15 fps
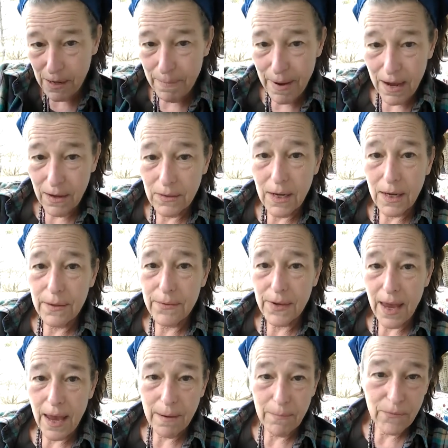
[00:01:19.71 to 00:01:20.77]
about the
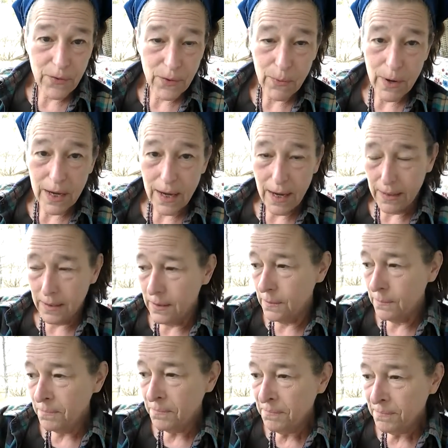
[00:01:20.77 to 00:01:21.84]
game for the weekend.
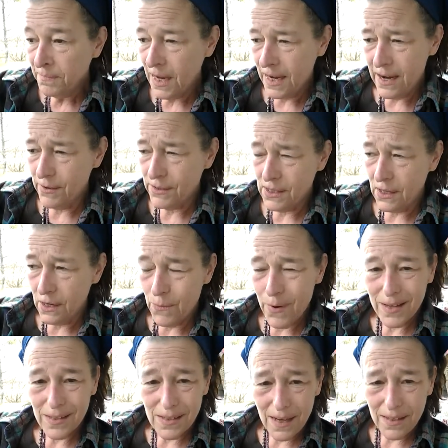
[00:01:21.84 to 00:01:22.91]
I know it's only
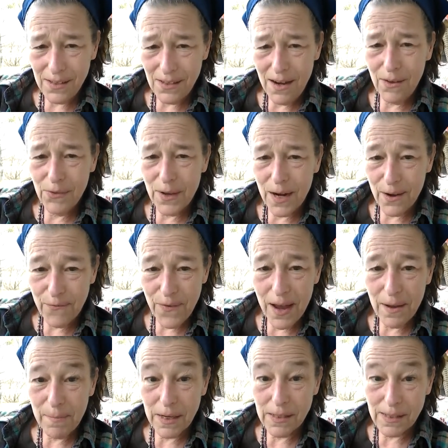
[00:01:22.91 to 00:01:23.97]
Wednesday. Do you know that I
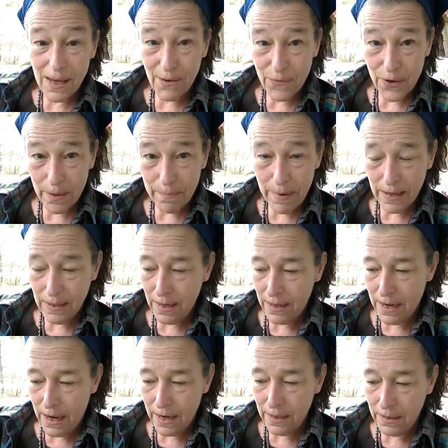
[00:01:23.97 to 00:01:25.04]
found myself on Monday
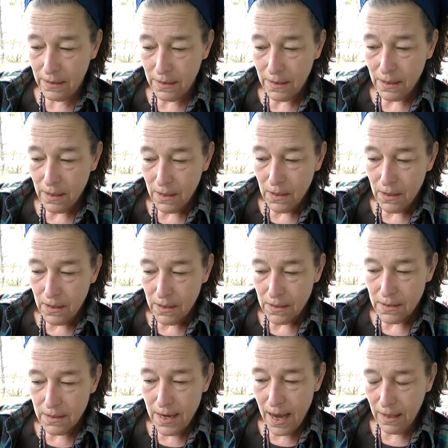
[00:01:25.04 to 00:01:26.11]
night
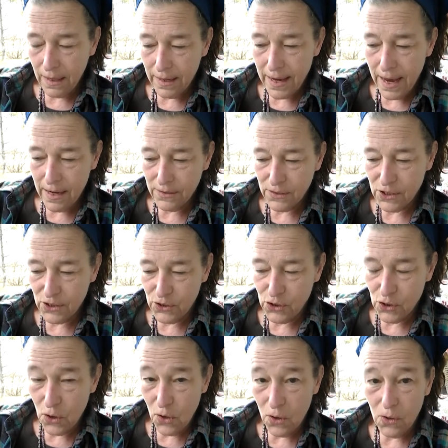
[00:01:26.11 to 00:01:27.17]
yelling out to
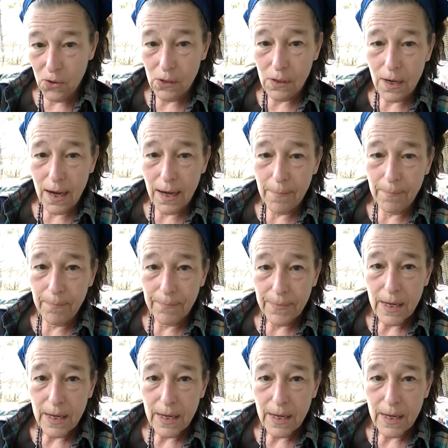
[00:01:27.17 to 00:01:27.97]
Joel, I